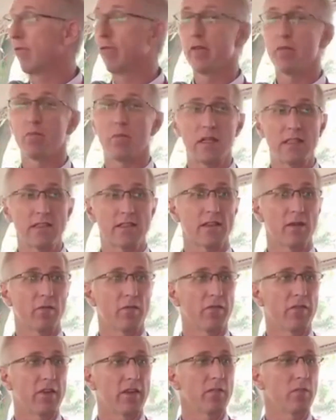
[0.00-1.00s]
miss
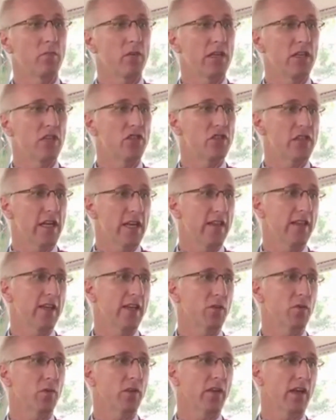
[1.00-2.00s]
something, please share
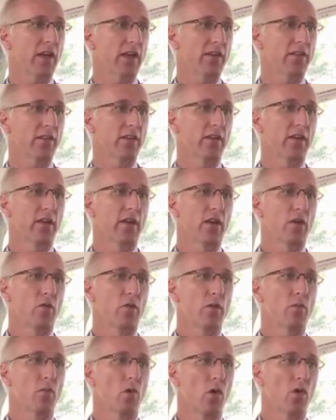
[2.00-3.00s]
that with us.
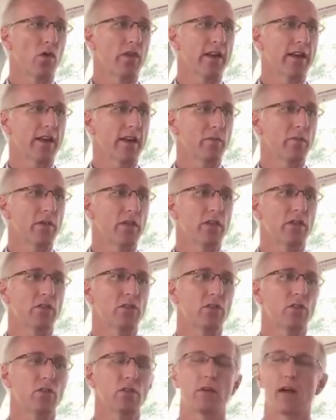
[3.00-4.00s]
We're more than happy
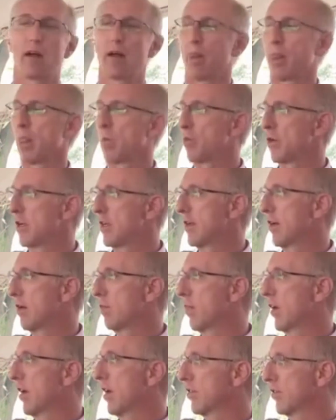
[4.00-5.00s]
to put it
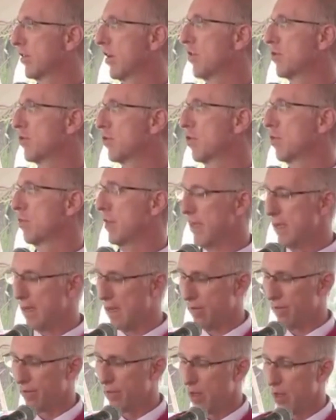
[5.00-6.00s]
up on our social
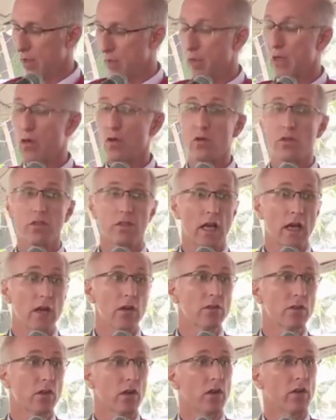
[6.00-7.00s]
media because
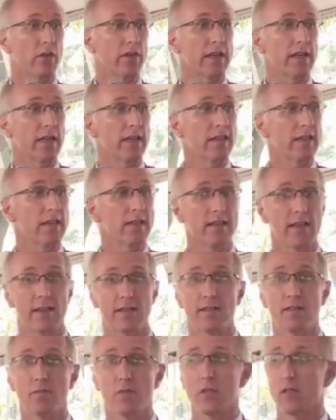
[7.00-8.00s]
those are really the
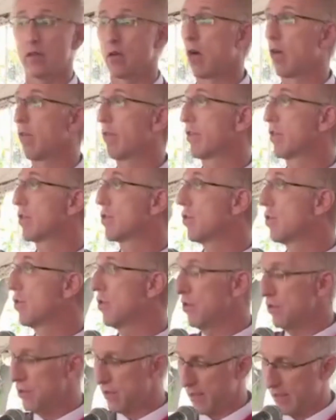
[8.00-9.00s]
testament of a
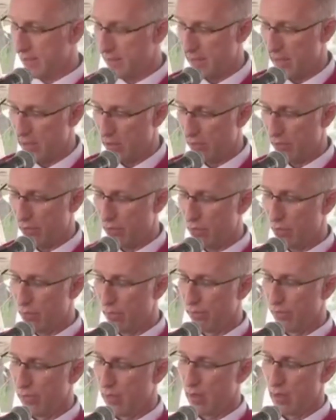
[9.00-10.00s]
true successful
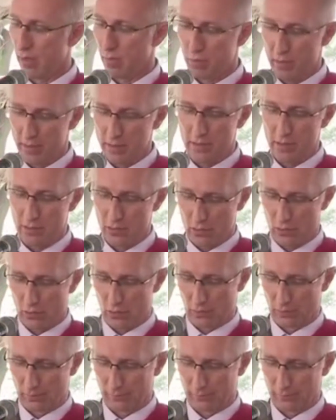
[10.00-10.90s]
business school.